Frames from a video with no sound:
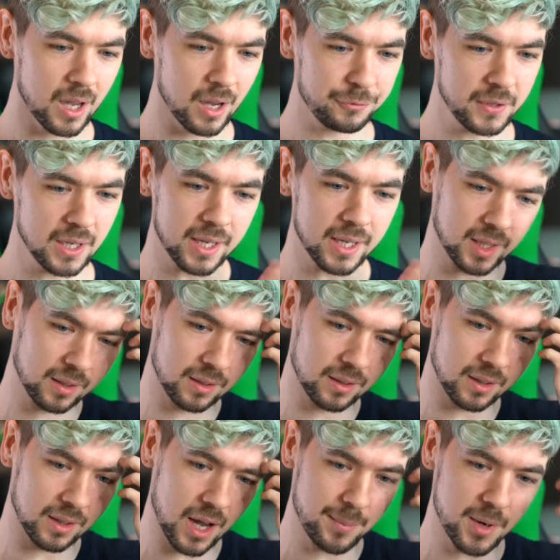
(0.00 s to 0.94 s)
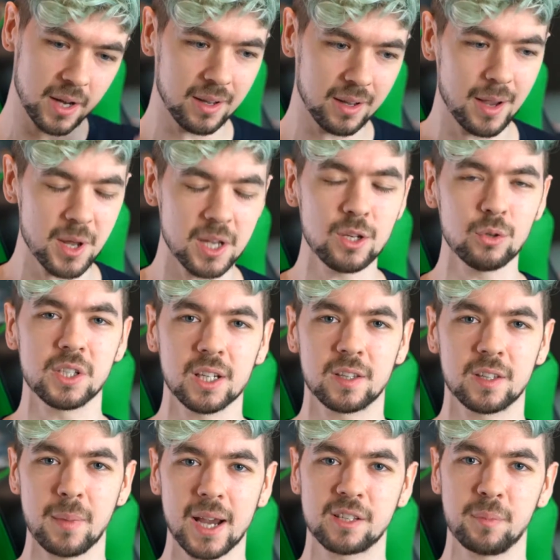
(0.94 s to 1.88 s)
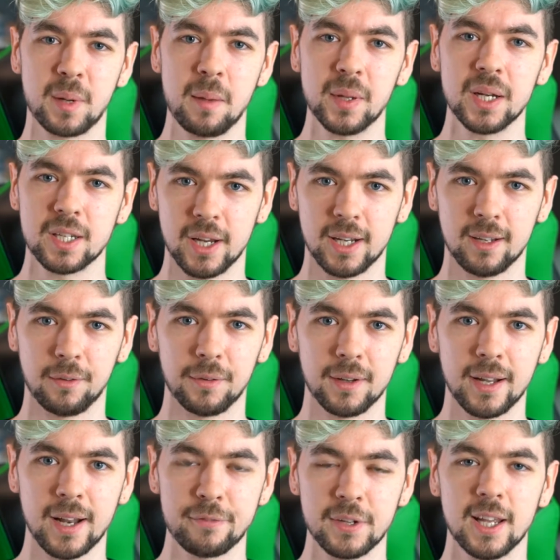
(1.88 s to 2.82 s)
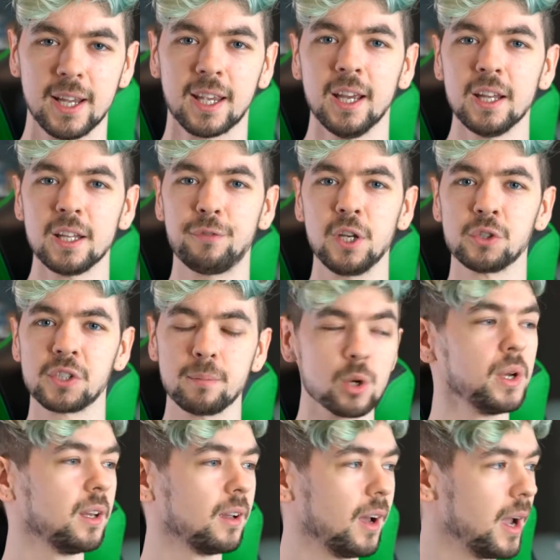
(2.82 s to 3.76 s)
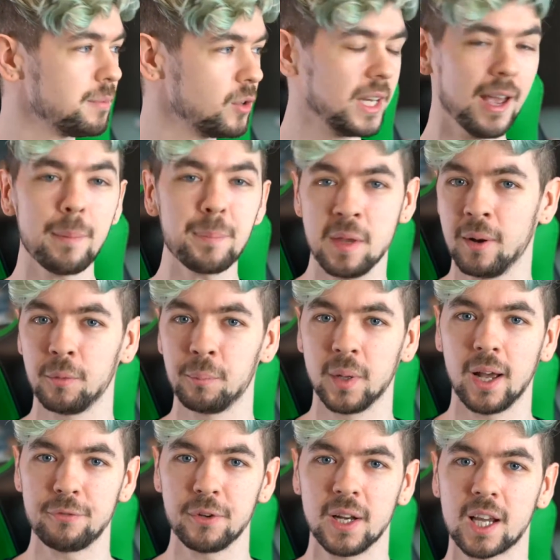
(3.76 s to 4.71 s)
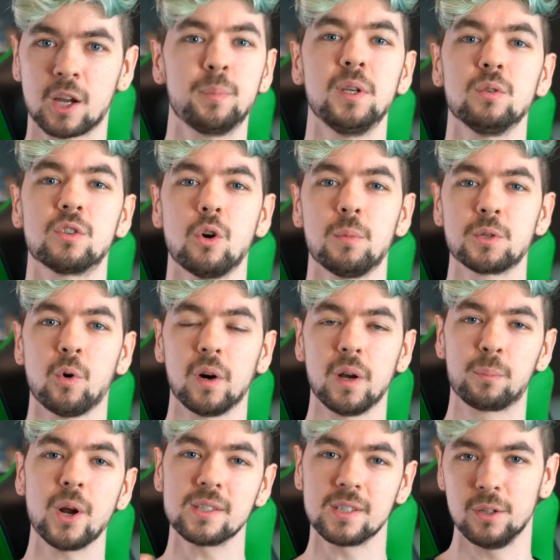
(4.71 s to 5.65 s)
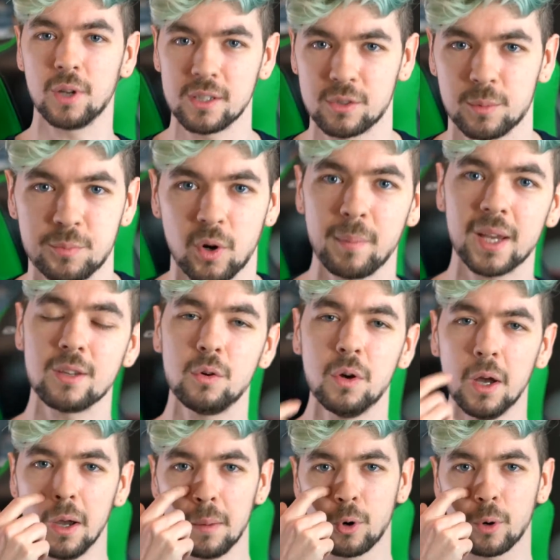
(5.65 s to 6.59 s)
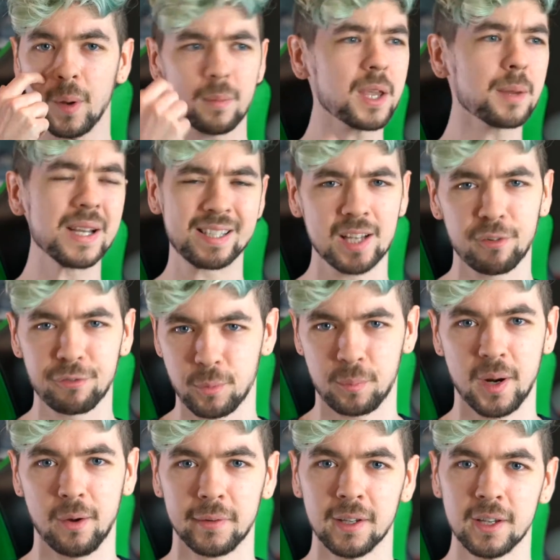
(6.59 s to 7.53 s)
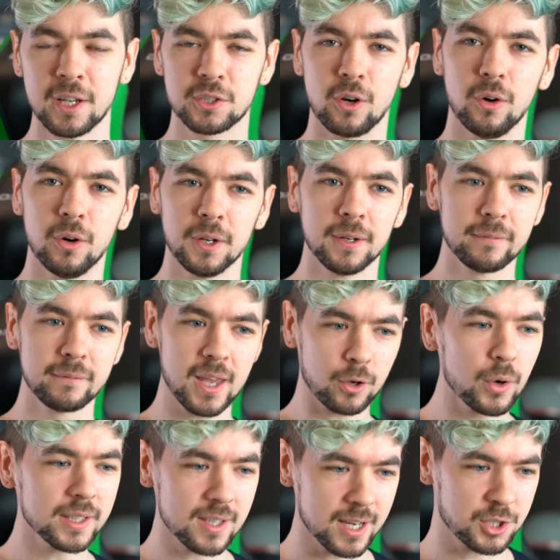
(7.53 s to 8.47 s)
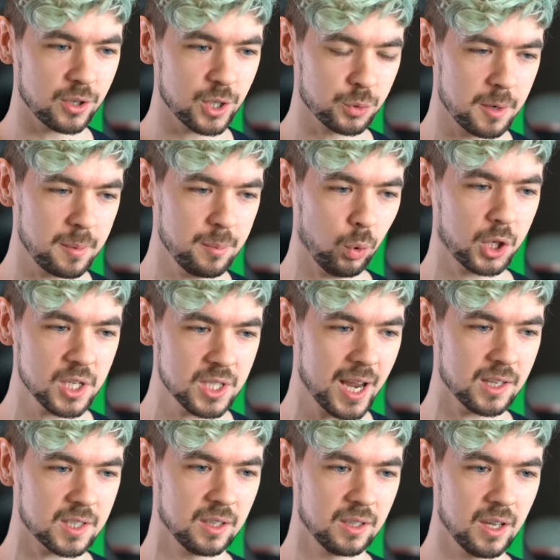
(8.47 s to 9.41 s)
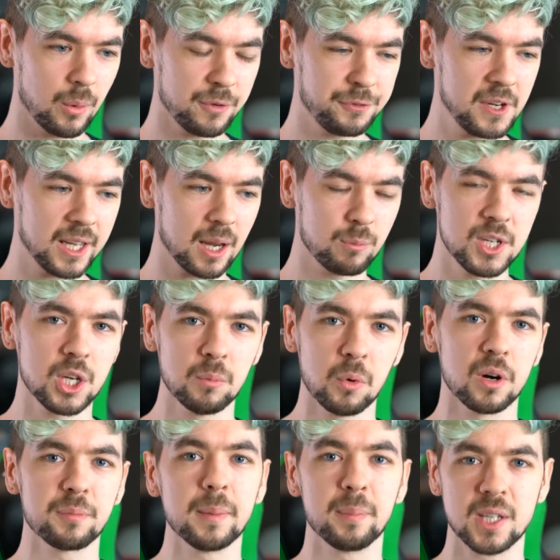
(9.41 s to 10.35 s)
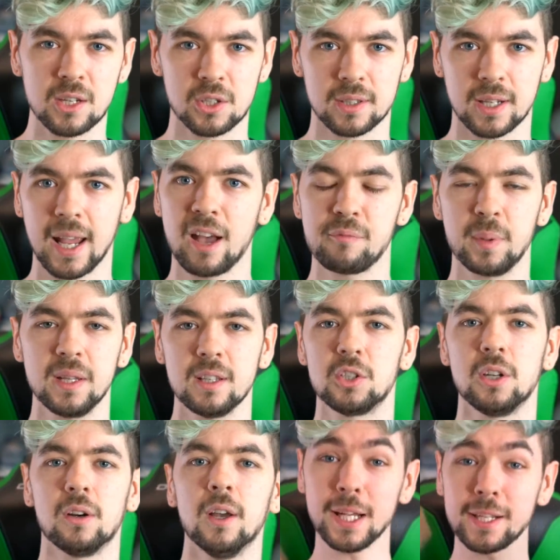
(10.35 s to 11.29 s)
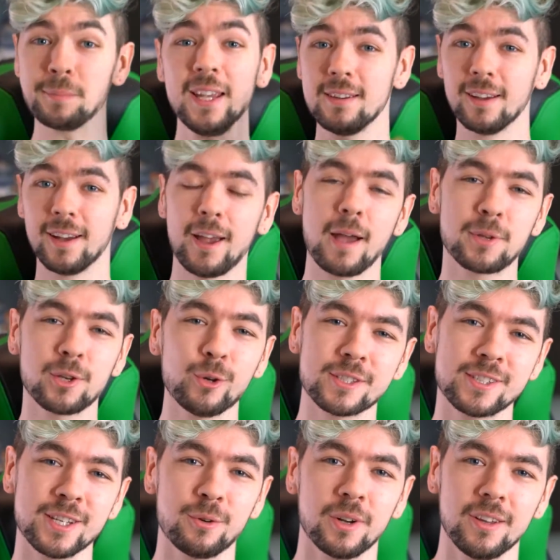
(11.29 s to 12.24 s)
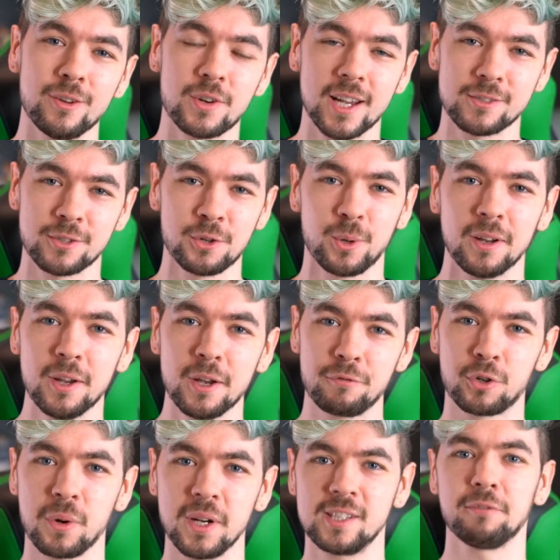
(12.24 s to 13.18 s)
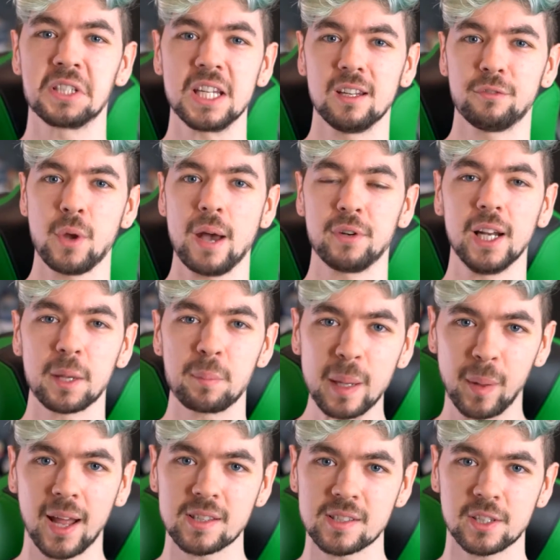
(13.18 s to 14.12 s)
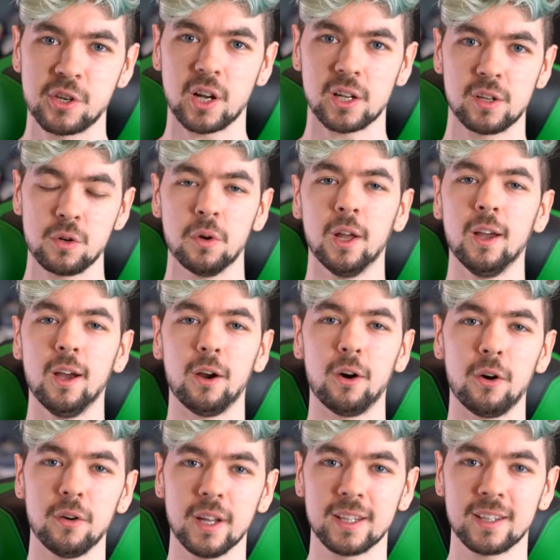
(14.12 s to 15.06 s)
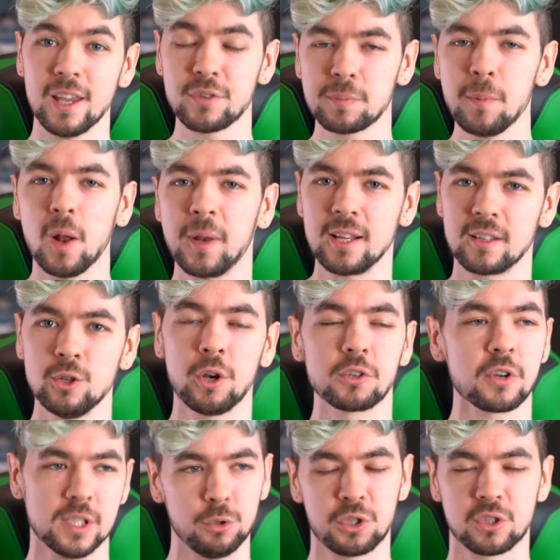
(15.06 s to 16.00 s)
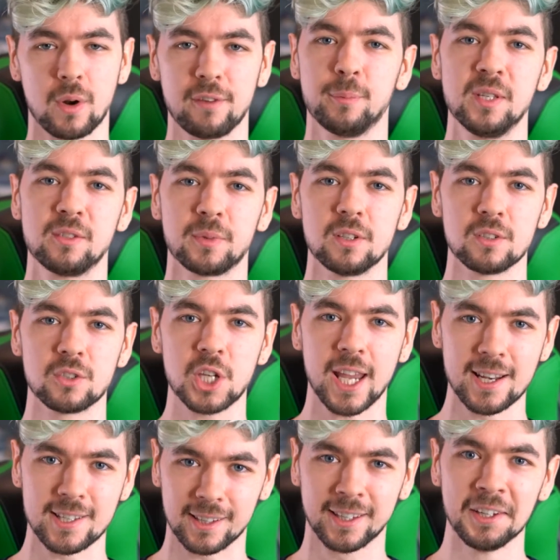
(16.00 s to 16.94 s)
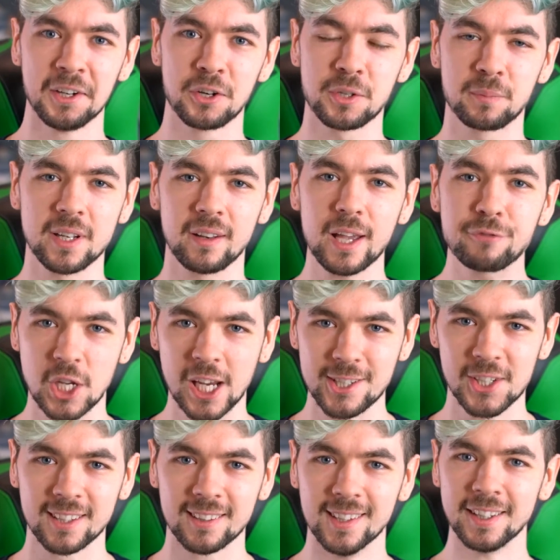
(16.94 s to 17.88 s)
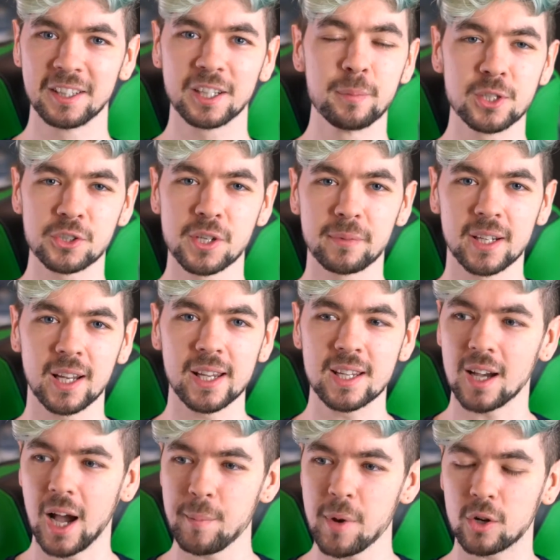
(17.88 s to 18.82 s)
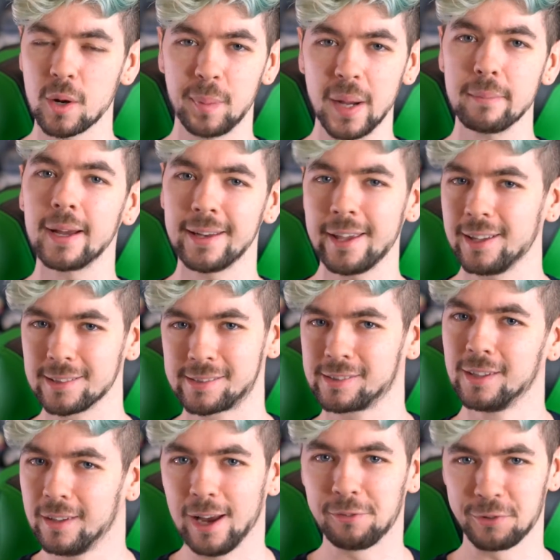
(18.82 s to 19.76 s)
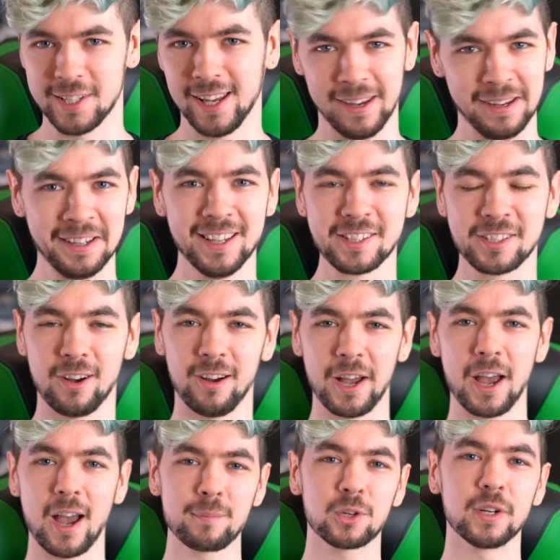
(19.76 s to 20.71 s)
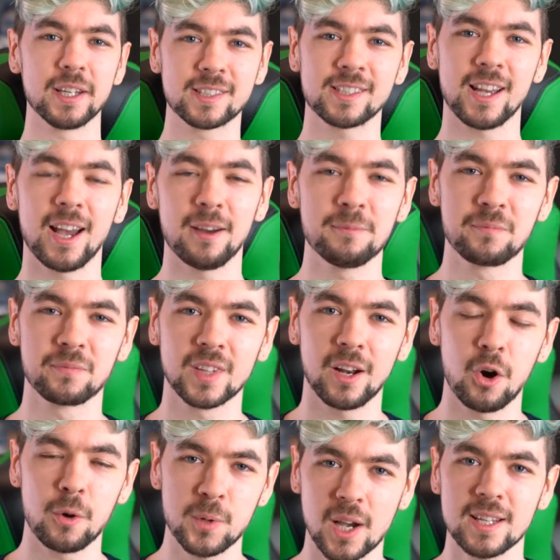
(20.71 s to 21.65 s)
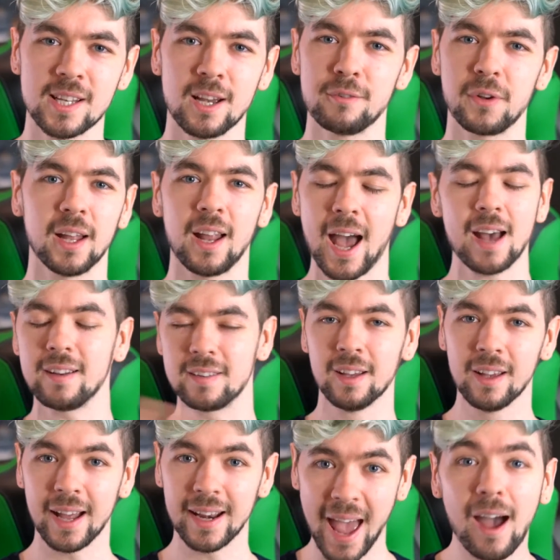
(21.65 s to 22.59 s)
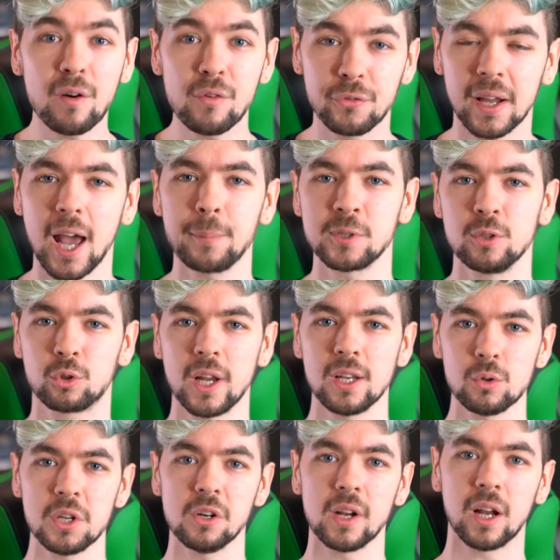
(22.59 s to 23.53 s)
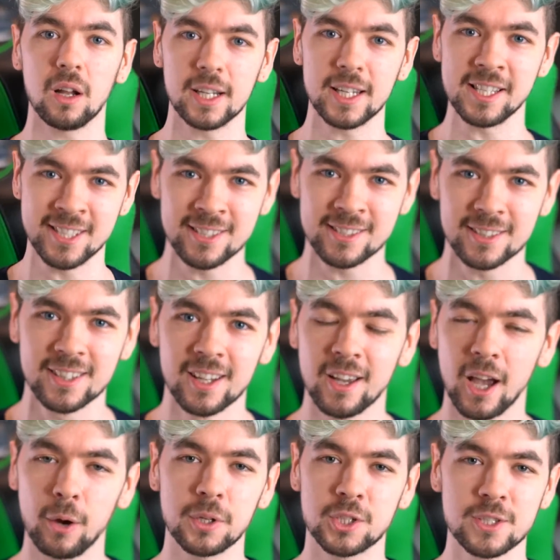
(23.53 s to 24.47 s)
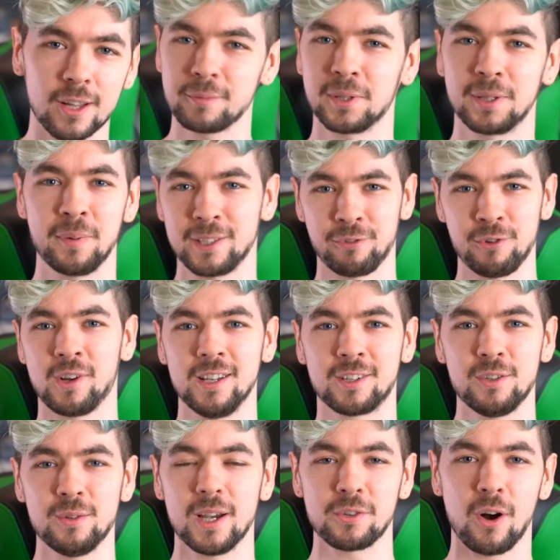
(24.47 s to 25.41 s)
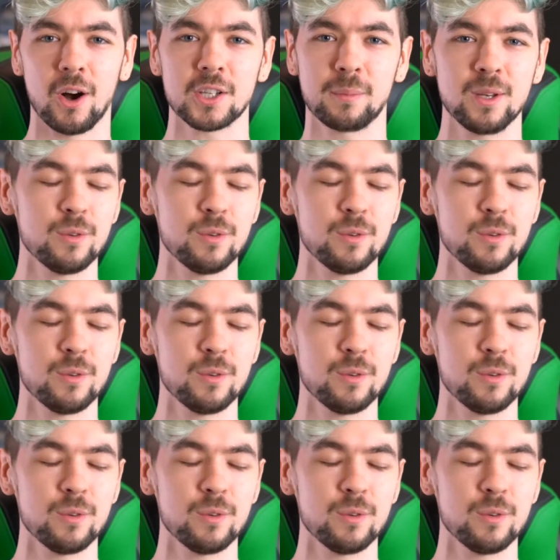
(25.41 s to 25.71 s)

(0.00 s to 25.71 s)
I feel like I'm not using it to the max of my ability right now. And I feel like the videos I'm doing, I'm really happy about, but I feel like I could be doing so much more and impressing you guys so much more, making you more proud, making myself more proud. So yeah, going into next year, I just want to be more content. I want to feel like I'm reaching more of my potential than I have been this year. But that's me. I'm curious to see what you guys are doing for 2017. If you have any like big plans that you got to do, or like even small plans. New Year's resolutions don't have to be something gigantic or something life changing. They could be just something like, I'm not going to bite my nails every day. So I'm curious. And I hope you guys have had and have an absolute great New Year and holiday season. I wish nothing but the best for you guys, because you guys are awesome.